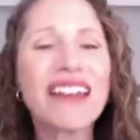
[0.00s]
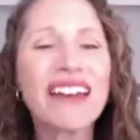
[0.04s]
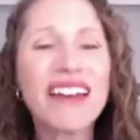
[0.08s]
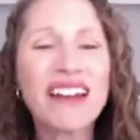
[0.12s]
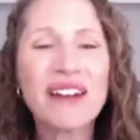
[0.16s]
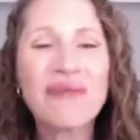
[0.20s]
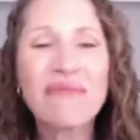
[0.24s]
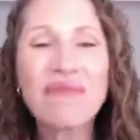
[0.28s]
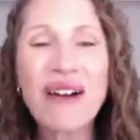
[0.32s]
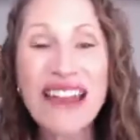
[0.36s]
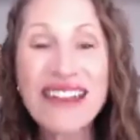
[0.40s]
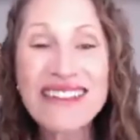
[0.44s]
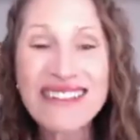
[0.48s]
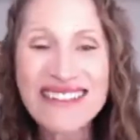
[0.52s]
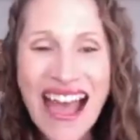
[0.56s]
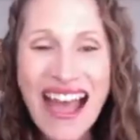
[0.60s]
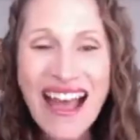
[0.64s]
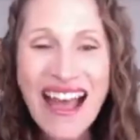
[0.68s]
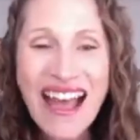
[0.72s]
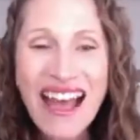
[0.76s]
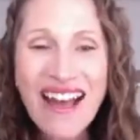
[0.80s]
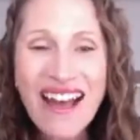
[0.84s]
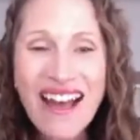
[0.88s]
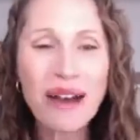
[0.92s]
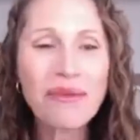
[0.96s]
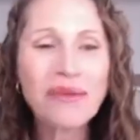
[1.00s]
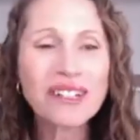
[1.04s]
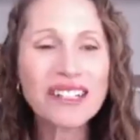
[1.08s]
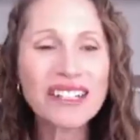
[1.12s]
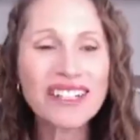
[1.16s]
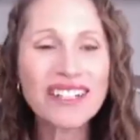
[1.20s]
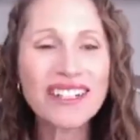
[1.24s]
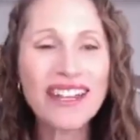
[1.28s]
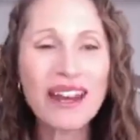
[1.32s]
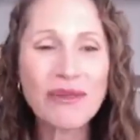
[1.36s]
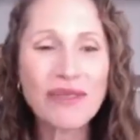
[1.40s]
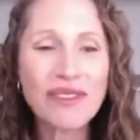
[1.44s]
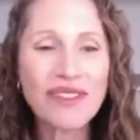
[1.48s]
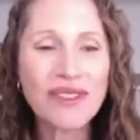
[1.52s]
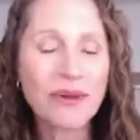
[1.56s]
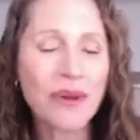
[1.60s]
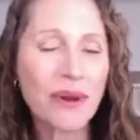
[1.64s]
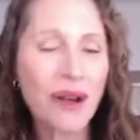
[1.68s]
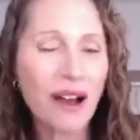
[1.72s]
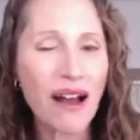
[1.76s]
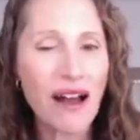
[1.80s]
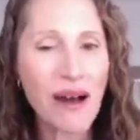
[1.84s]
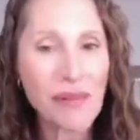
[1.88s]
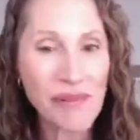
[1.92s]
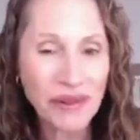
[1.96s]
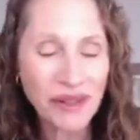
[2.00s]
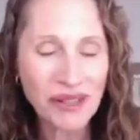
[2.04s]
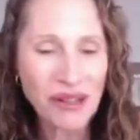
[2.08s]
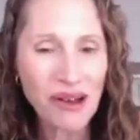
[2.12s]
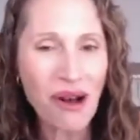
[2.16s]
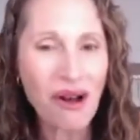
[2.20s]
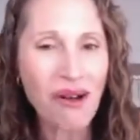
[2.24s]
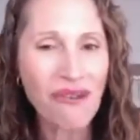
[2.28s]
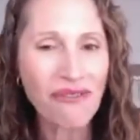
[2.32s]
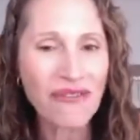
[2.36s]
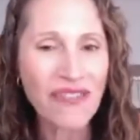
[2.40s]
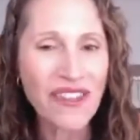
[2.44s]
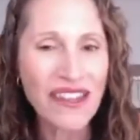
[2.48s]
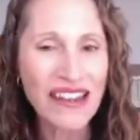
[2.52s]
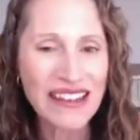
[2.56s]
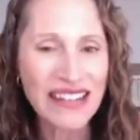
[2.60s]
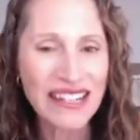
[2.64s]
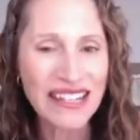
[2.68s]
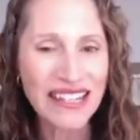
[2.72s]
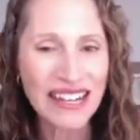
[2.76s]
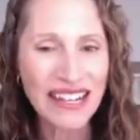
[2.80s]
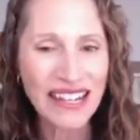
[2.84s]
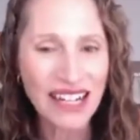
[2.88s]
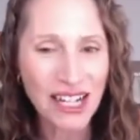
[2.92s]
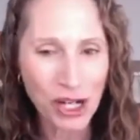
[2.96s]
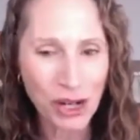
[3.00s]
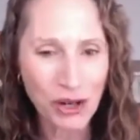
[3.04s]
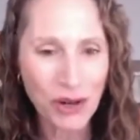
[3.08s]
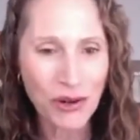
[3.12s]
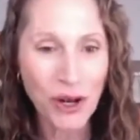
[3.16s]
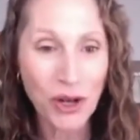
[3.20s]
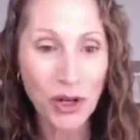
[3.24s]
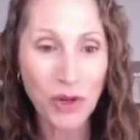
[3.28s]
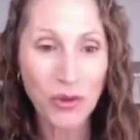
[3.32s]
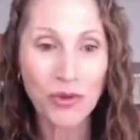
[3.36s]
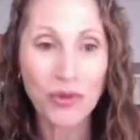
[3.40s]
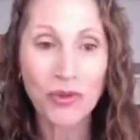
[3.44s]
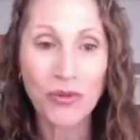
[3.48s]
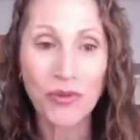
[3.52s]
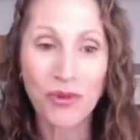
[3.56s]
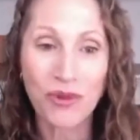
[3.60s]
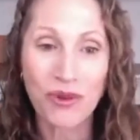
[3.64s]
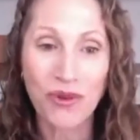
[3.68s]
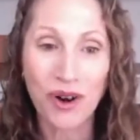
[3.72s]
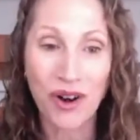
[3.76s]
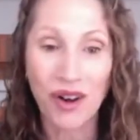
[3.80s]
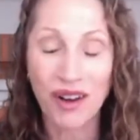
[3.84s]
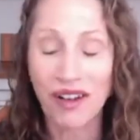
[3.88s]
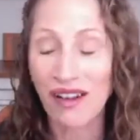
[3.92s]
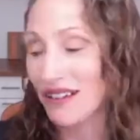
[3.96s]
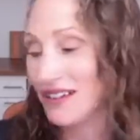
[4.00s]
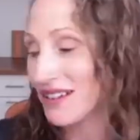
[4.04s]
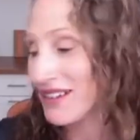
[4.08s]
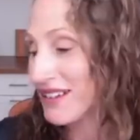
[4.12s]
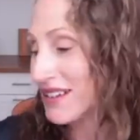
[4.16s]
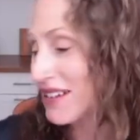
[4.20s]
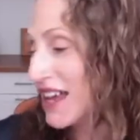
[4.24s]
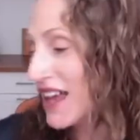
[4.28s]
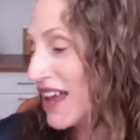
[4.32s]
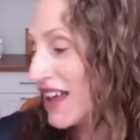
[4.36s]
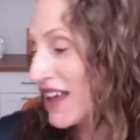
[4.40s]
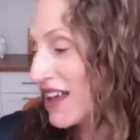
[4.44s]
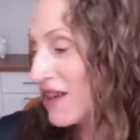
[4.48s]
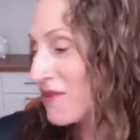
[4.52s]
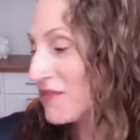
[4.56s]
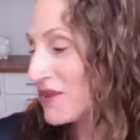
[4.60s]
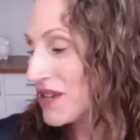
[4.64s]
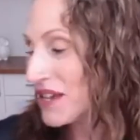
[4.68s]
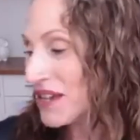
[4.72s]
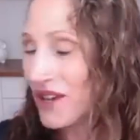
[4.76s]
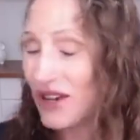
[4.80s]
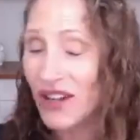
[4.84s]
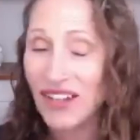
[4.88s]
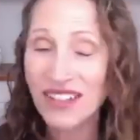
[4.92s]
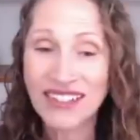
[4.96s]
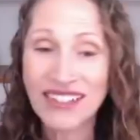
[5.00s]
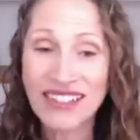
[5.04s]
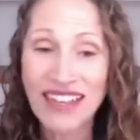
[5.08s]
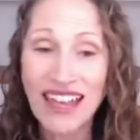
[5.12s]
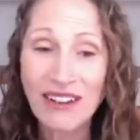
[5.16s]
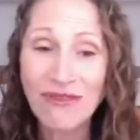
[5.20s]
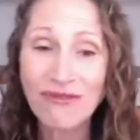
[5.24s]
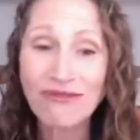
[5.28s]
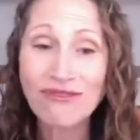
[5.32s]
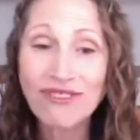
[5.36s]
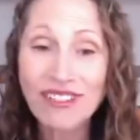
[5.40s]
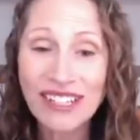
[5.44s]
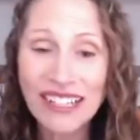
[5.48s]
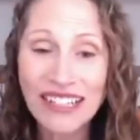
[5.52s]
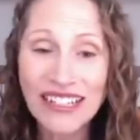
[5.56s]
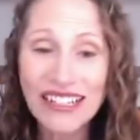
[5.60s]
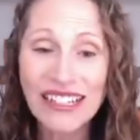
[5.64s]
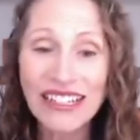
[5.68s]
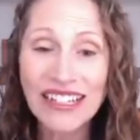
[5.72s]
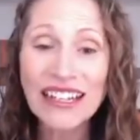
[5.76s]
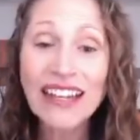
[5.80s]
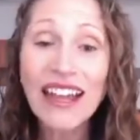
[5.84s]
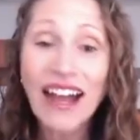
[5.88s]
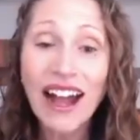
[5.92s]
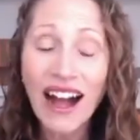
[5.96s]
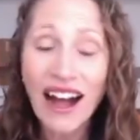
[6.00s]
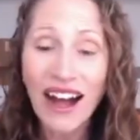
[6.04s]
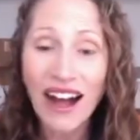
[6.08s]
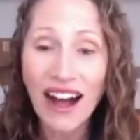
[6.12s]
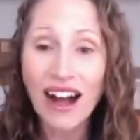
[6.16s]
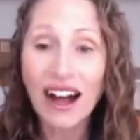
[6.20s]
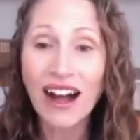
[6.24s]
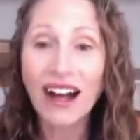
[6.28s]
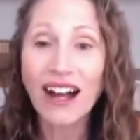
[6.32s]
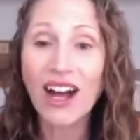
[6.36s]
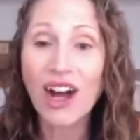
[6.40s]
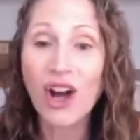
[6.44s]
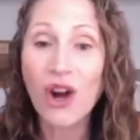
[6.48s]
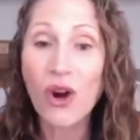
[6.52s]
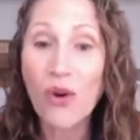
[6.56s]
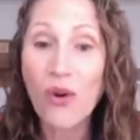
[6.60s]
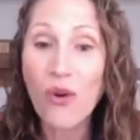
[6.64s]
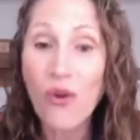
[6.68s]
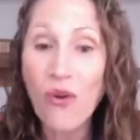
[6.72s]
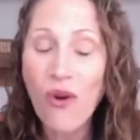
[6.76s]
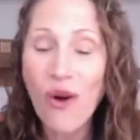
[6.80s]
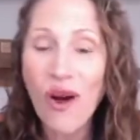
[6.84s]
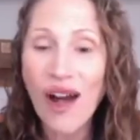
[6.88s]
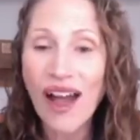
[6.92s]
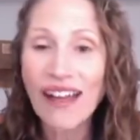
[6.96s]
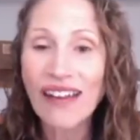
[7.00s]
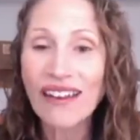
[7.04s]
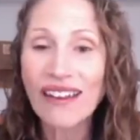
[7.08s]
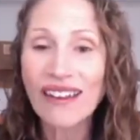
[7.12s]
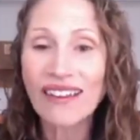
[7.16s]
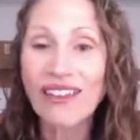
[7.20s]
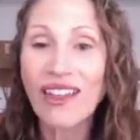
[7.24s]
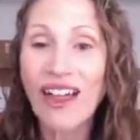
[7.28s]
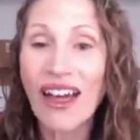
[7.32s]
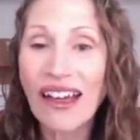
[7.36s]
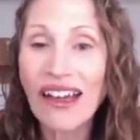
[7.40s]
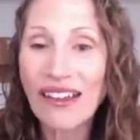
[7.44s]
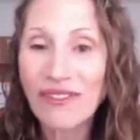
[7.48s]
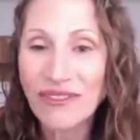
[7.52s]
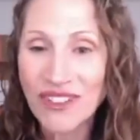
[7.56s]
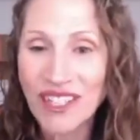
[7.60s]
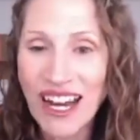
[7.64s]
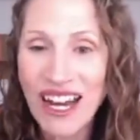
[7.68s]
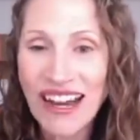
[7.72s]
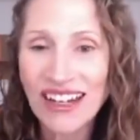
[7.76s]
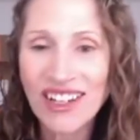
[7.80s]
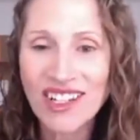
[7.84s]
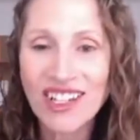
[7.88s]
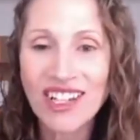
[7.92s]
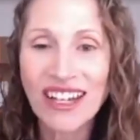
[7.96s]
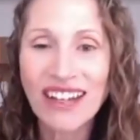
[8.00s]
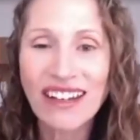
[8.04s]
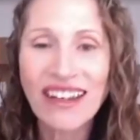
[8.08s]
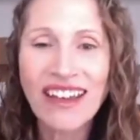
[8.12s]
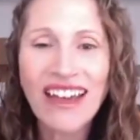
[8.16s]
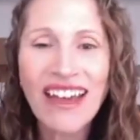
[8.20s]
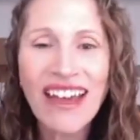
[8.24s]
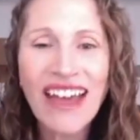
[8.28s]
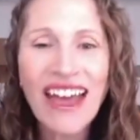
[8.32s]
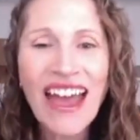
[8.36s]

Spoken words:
But now I want to share with you a couple of these incredible products because they really are quite life-changing.